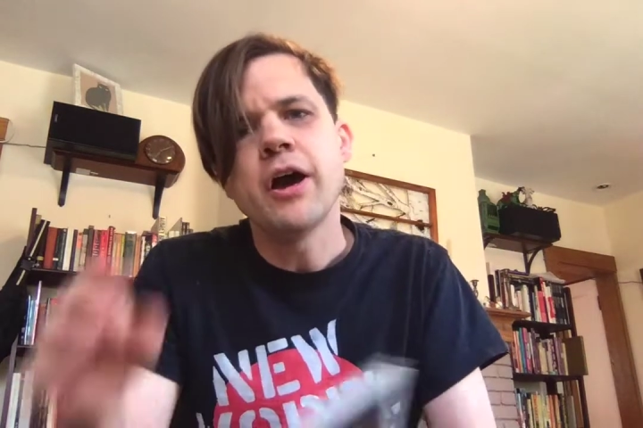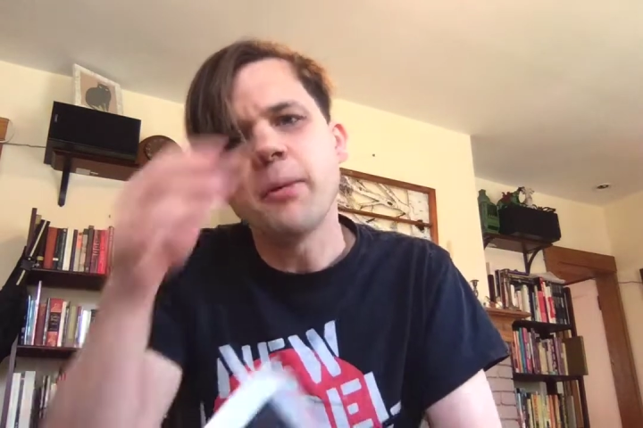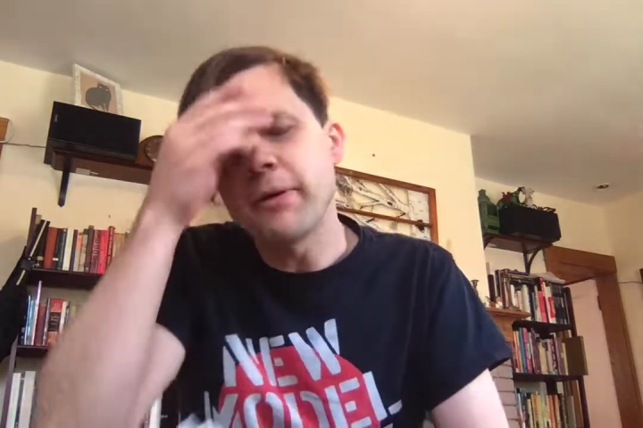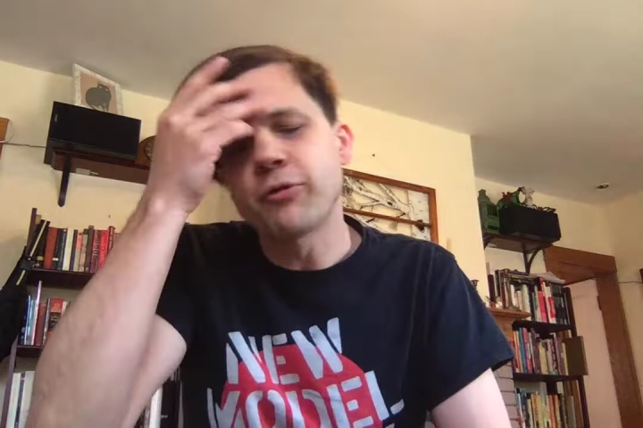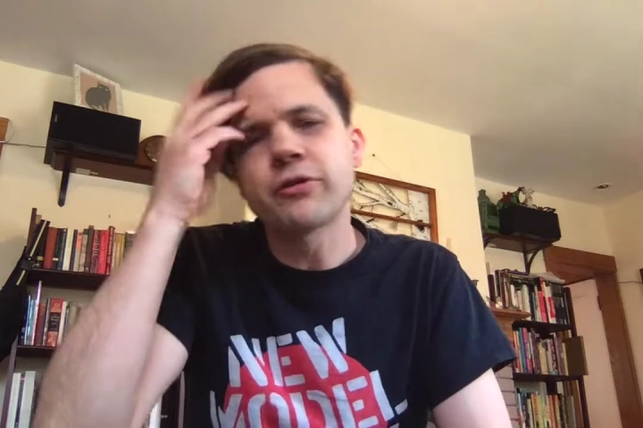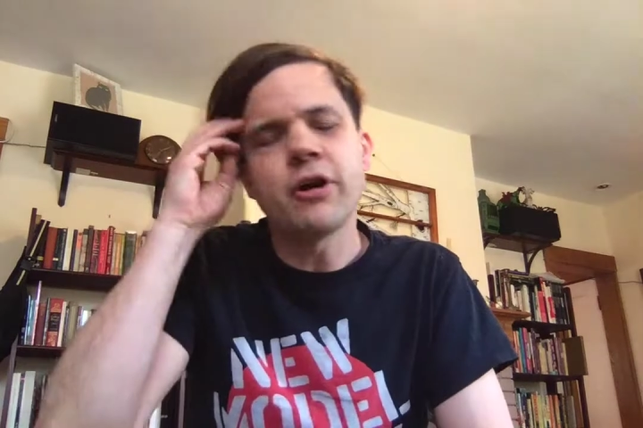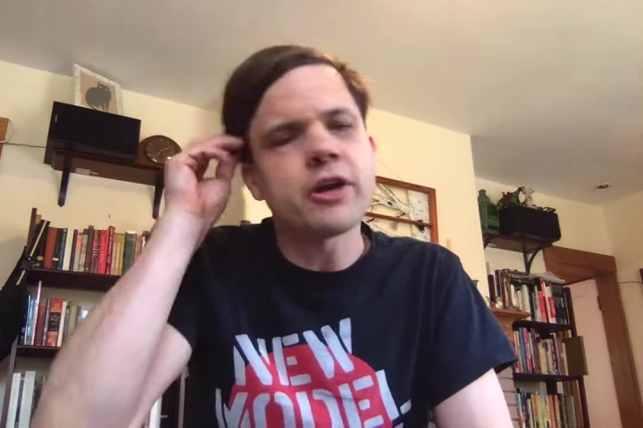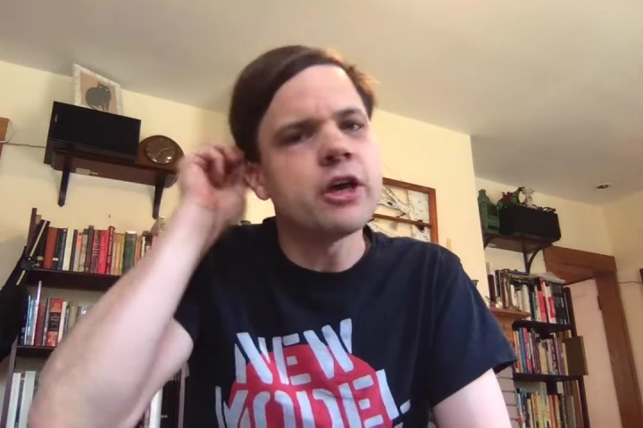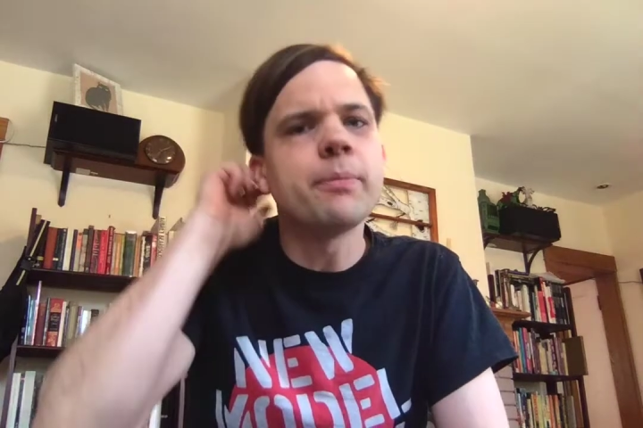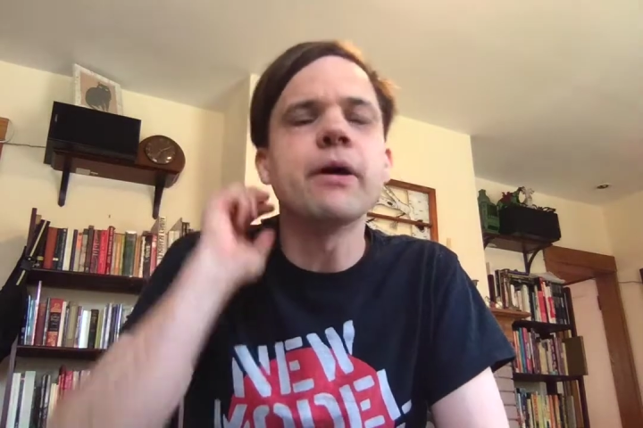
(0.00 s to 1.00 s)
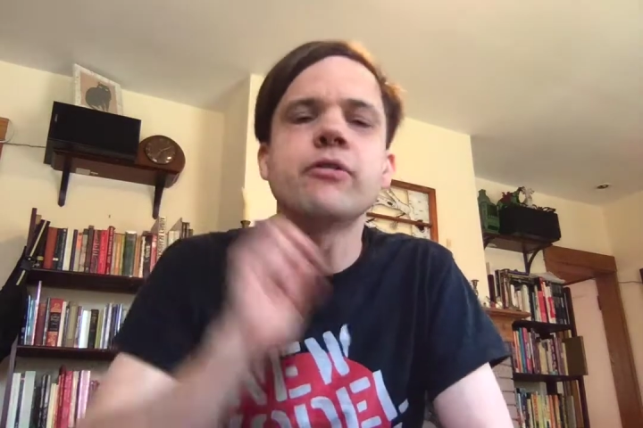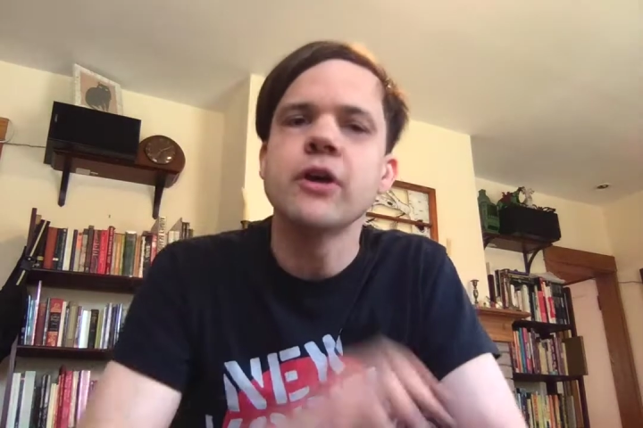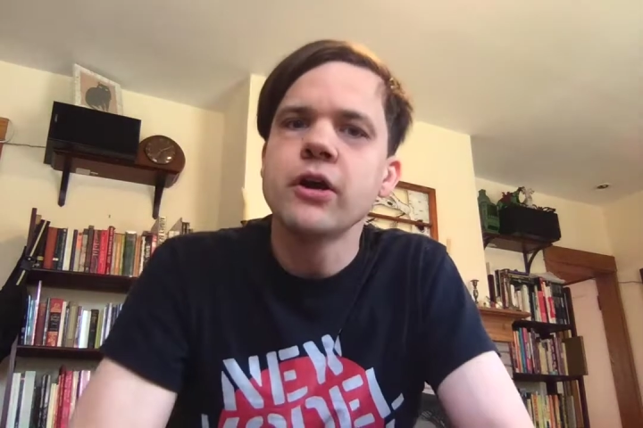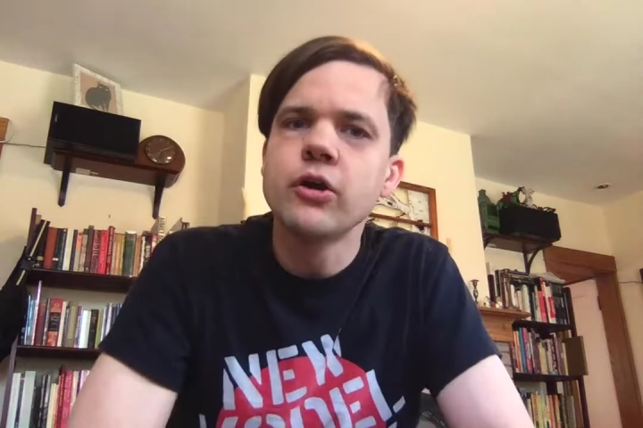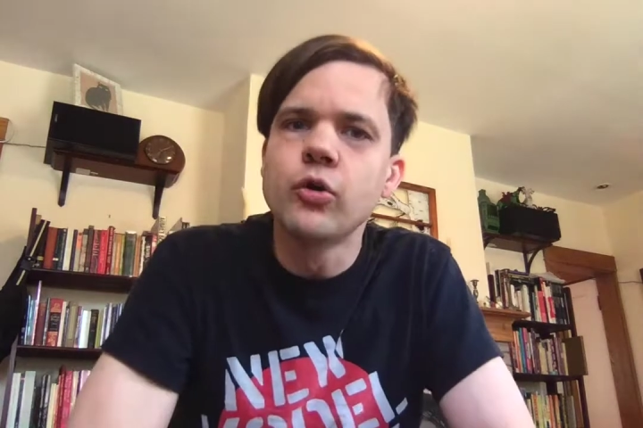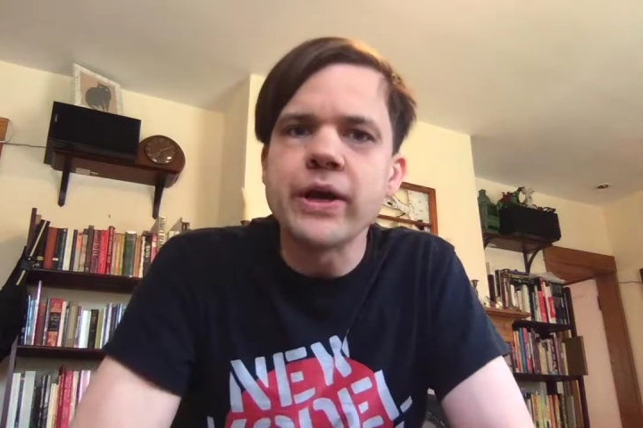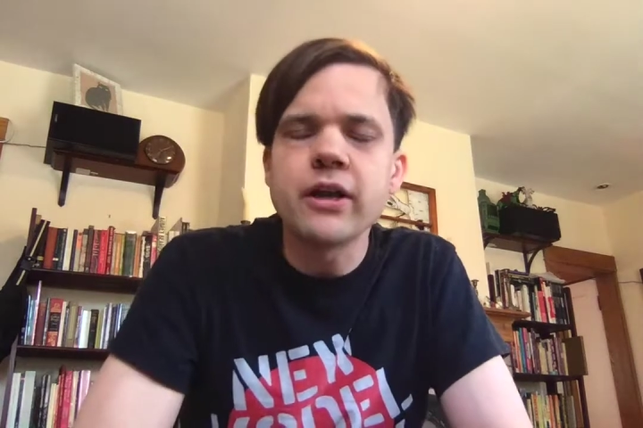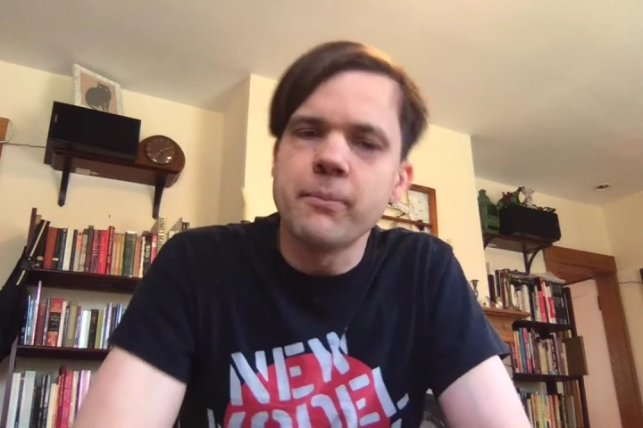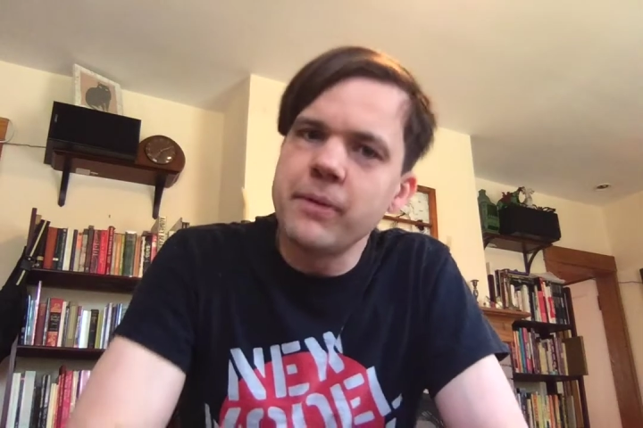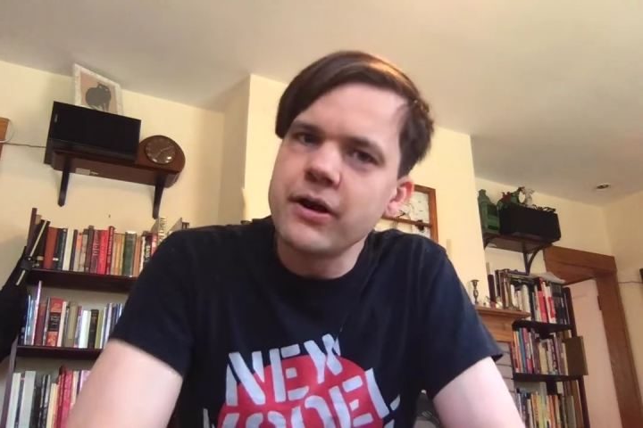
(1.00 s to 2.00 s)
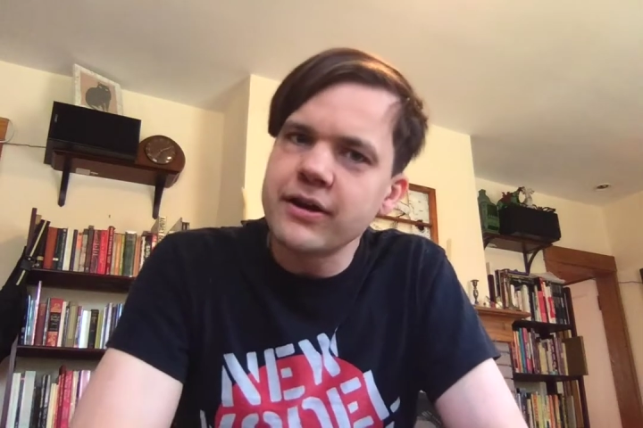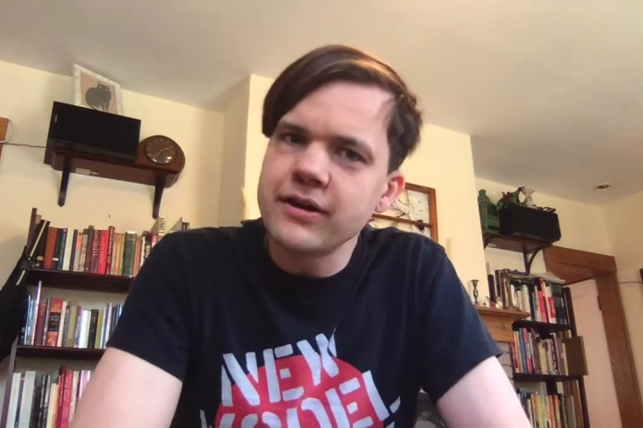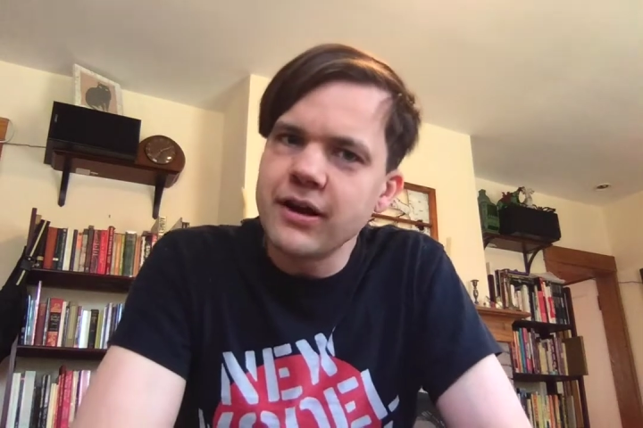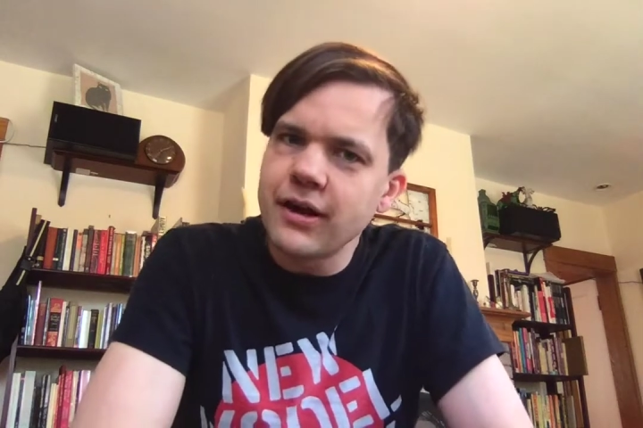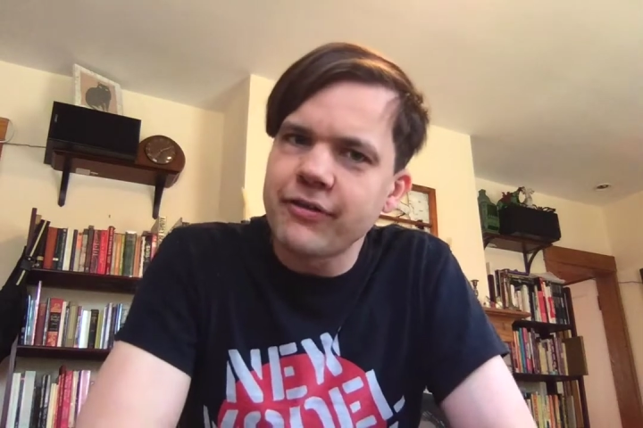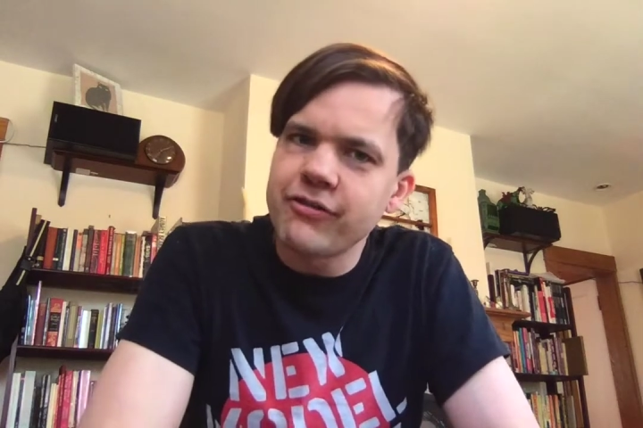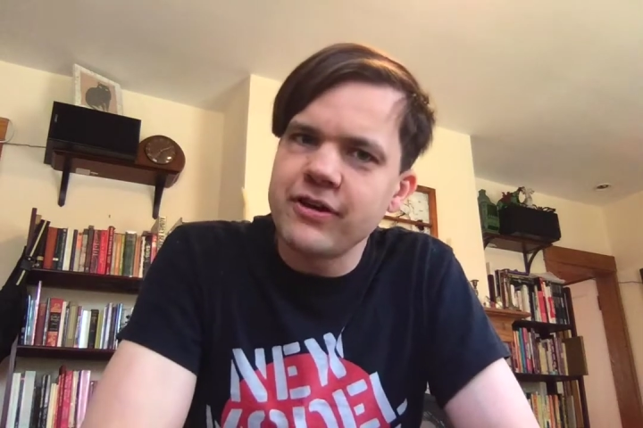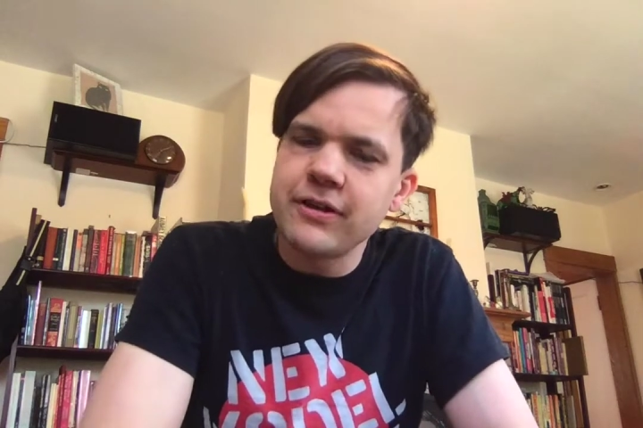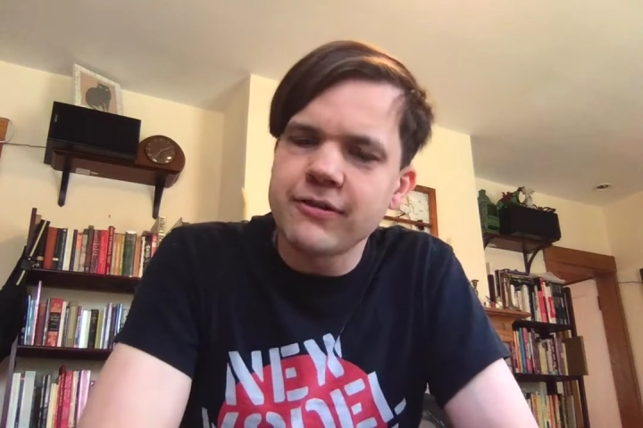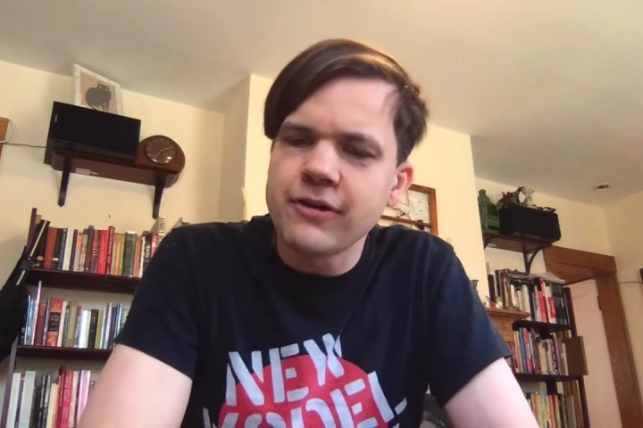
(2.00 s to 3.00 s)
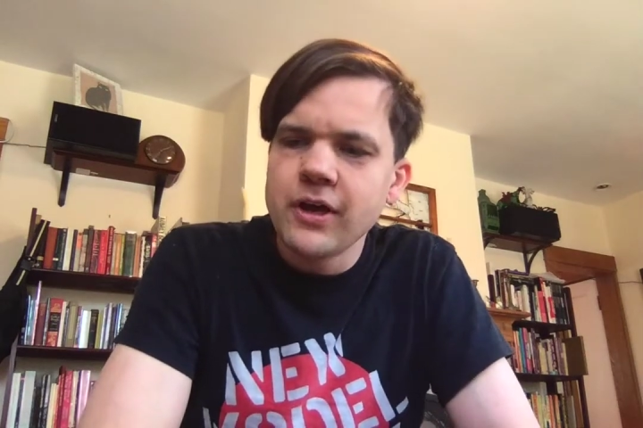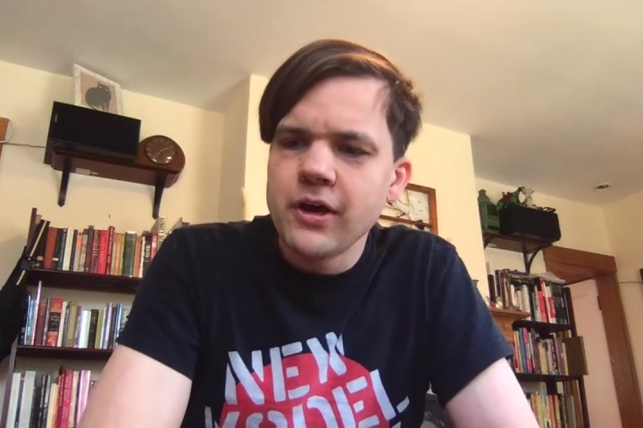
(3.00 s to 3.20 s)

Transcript: If we're talking about great American goth zines,